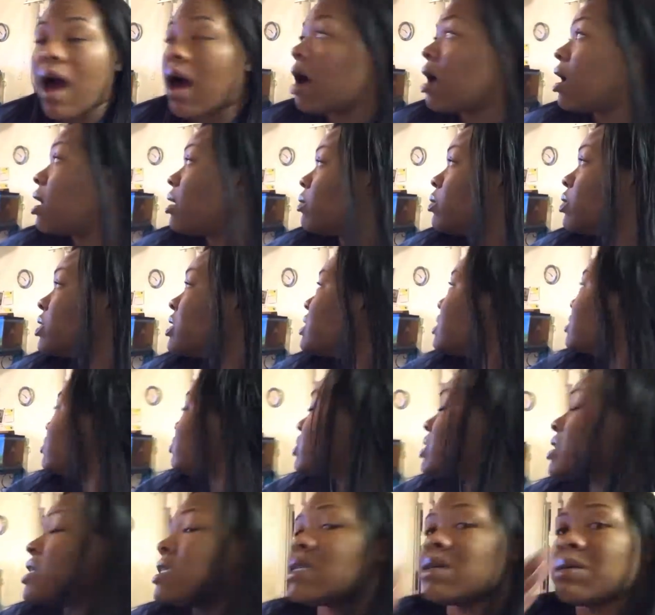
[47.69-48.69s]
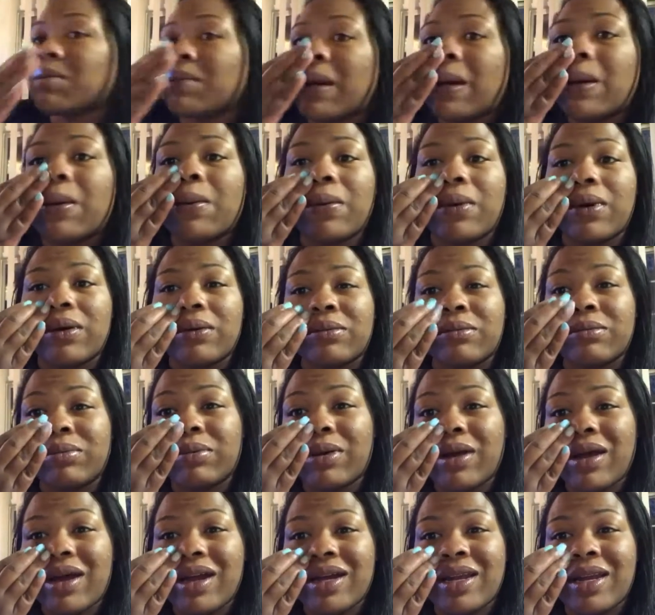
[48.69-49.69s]
What is about
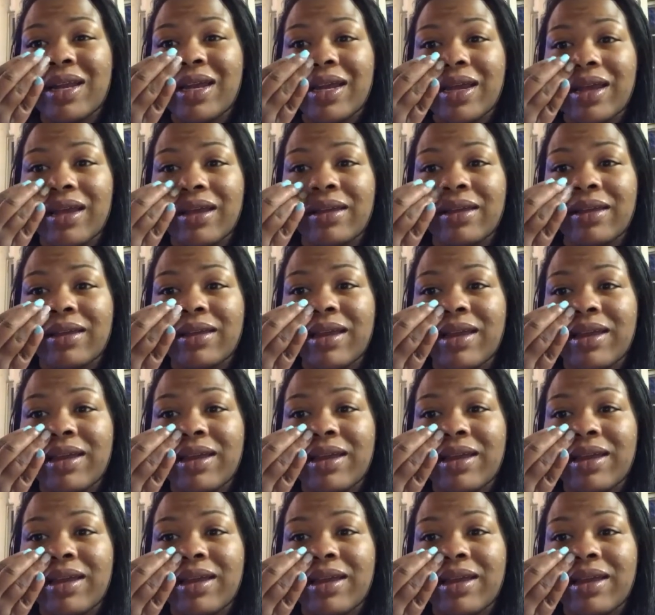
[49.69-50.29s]
probably like,